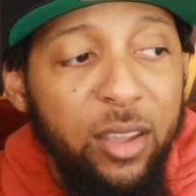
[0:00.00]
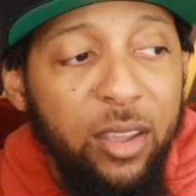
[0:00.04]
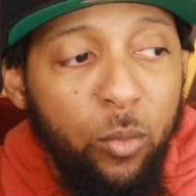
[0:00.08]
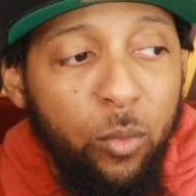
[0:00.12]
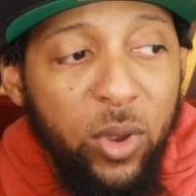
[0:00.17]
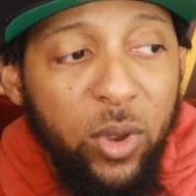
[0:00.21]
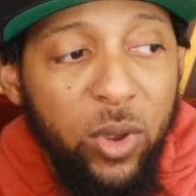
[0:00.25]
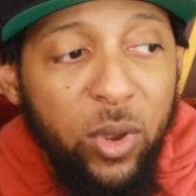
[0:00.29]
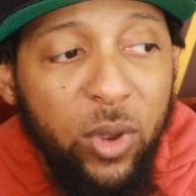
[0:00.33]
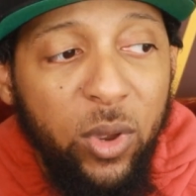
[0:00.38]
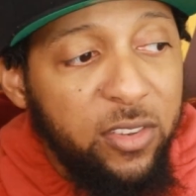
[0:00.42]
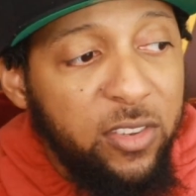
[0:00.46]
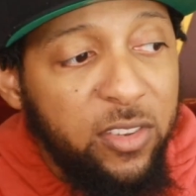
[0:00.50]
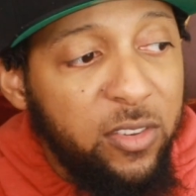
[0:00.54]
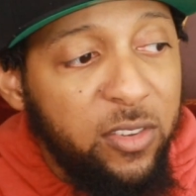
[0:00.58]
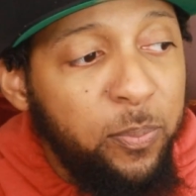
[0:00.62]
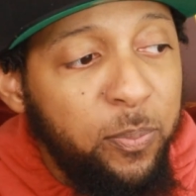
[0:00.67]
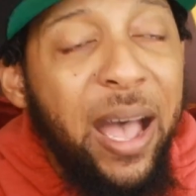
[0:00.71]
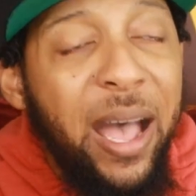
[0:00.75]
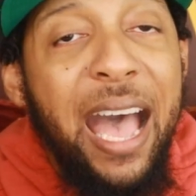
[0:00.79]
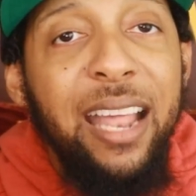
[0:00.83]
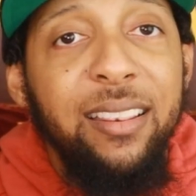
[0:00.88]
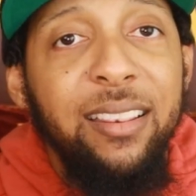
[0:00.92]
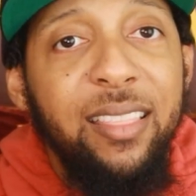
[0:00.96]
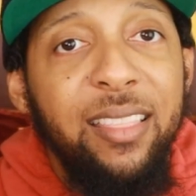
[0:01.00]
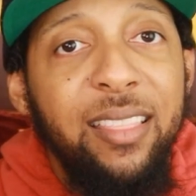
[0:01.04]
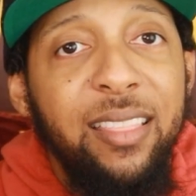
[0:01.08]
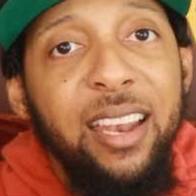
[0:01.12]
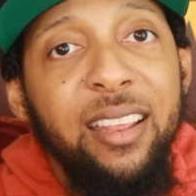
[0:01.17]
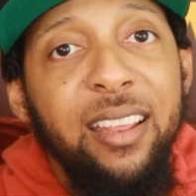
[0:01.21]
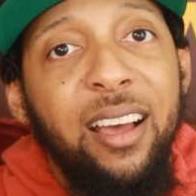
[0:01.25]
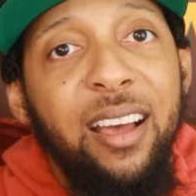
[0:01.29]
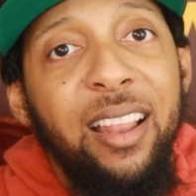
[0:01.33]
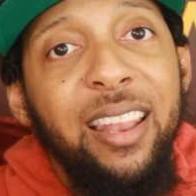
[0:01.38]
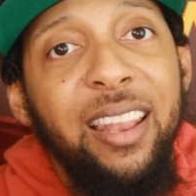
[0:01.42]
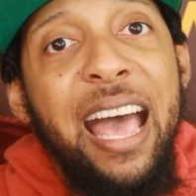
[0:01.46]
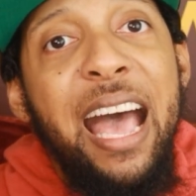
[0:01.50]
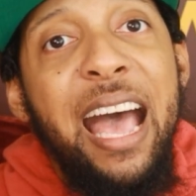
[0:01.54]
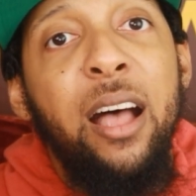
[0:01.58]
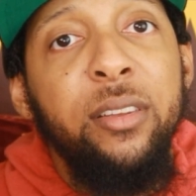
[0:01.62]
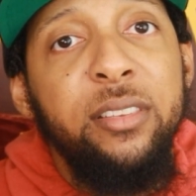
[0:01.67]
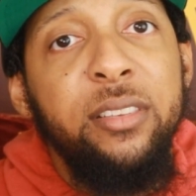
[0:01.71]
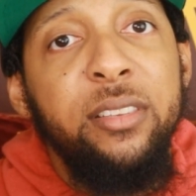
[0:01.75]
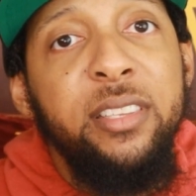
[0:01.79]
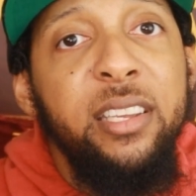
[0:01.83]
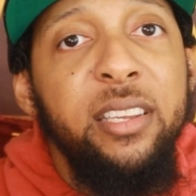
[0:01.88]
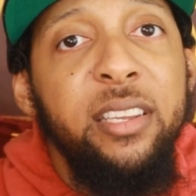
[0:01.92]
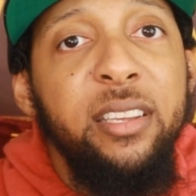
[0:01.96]
with a spot that
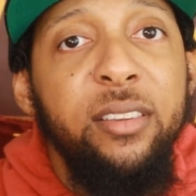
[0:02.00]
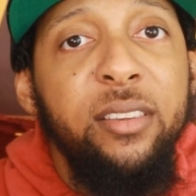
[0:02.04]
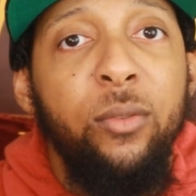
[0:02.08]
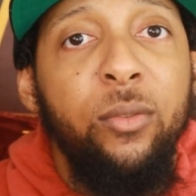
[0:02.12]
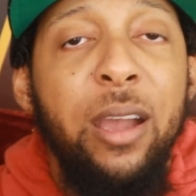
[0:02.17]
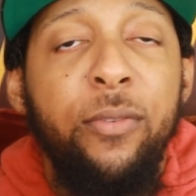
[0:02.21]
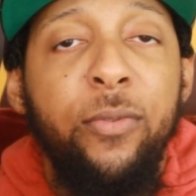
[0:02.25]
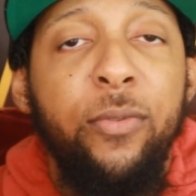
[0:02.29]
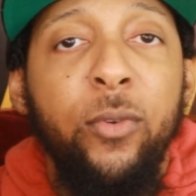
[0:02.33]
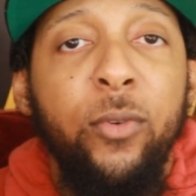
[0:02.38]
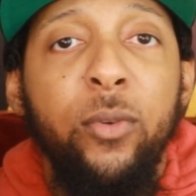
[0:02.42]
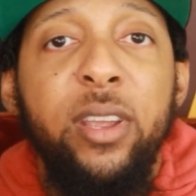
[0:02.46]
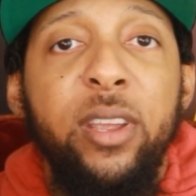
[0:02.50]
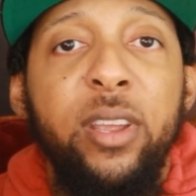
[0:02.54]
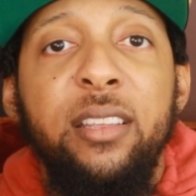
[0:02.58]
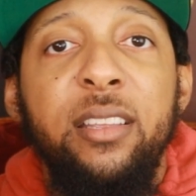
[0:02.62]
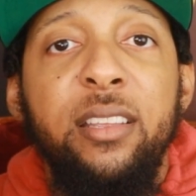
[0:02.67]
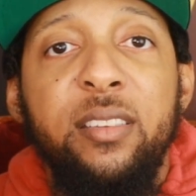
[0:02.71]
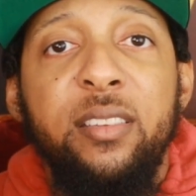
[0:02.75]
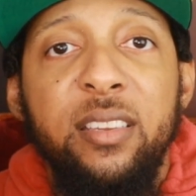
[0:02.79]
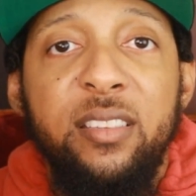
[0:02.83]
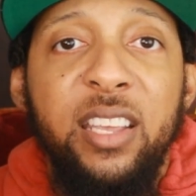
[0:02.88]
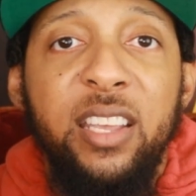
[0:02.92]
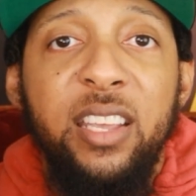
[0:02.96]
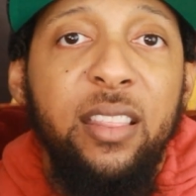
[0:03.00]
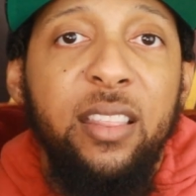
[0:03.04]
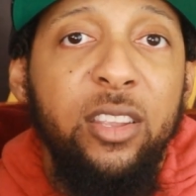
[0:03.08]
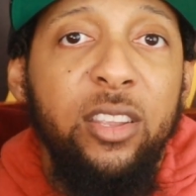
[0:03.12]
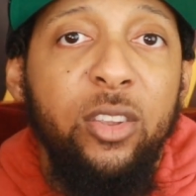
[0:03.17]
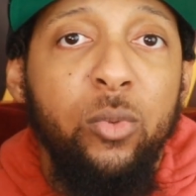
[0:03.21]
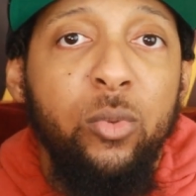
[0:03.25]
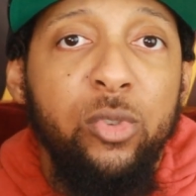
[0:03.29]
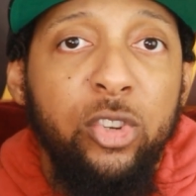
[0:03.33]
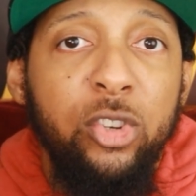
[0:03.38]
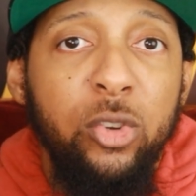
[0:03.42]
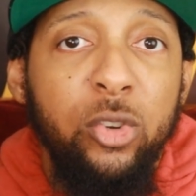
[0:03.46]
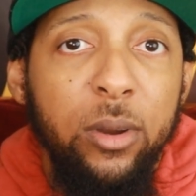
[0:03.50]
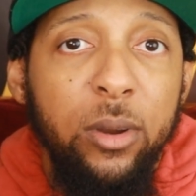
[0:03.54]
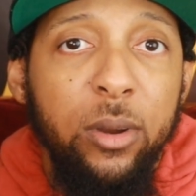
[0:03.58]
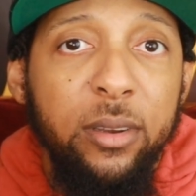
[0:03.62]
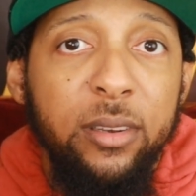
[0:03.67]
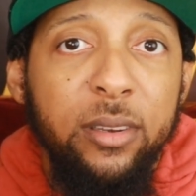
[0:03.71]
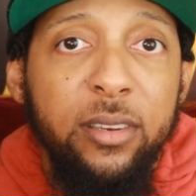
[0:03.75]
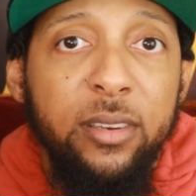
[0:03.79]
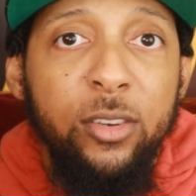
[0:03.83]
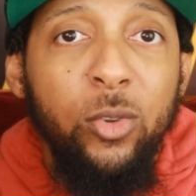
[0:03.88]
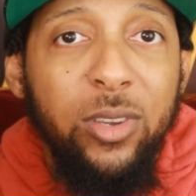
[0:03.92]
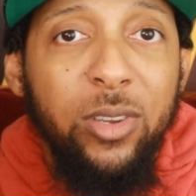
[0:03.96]
allows the referees to say that you were short.
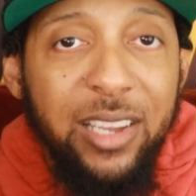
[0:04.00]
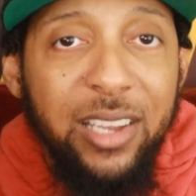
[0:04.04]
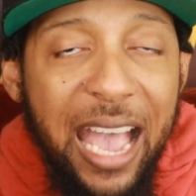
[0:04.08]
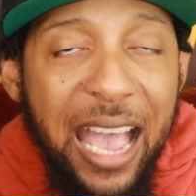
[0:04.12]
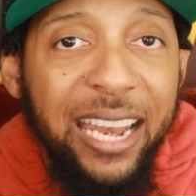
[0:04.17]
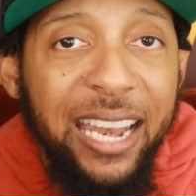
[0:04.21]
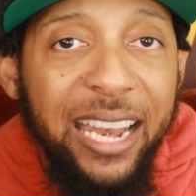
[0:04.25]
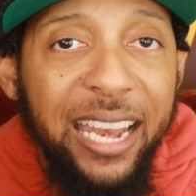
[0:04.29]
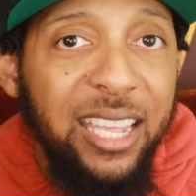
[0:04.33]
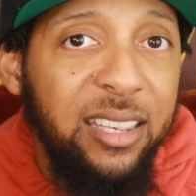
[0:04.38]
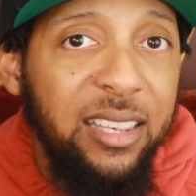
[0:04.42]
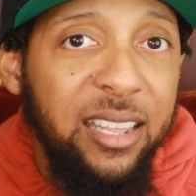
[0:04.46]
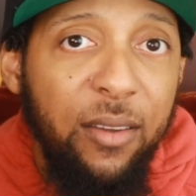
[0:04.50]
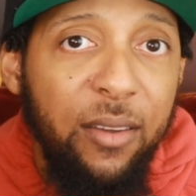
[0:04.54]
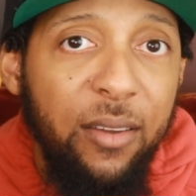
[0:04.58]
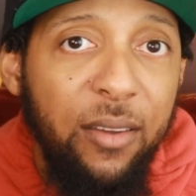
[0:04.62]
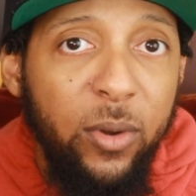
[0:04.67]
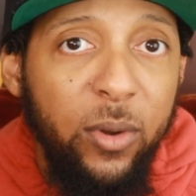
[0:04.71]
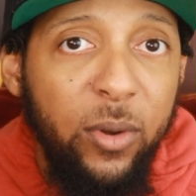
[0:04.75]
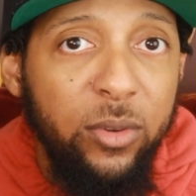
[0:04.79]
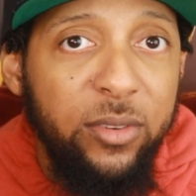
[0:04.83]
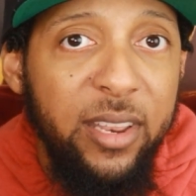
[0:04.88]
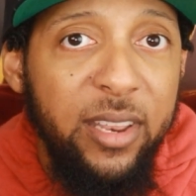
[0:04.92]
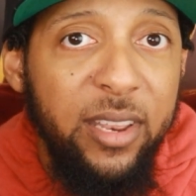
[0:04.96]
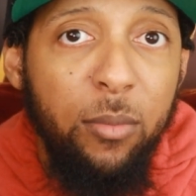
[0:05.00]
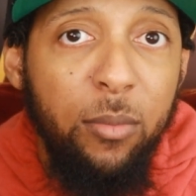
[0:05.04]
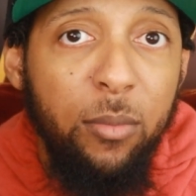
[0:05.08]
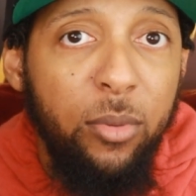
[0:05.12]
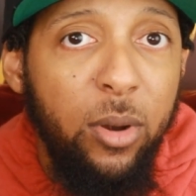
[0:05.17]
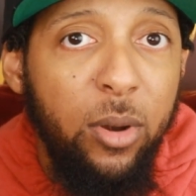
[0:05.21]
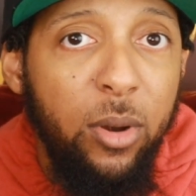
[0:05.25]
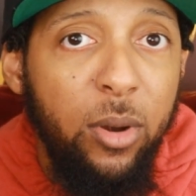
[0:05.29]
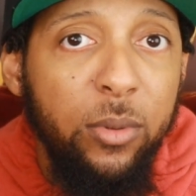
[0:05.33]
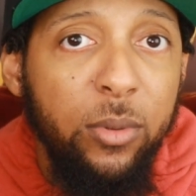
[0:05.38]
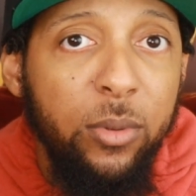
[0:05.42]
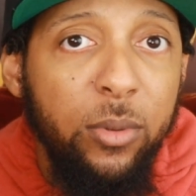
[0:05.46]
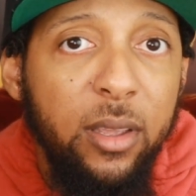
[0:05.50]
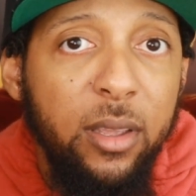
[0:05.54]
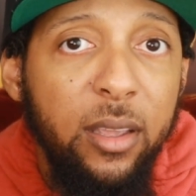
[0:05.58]
You got to get that first down, bro.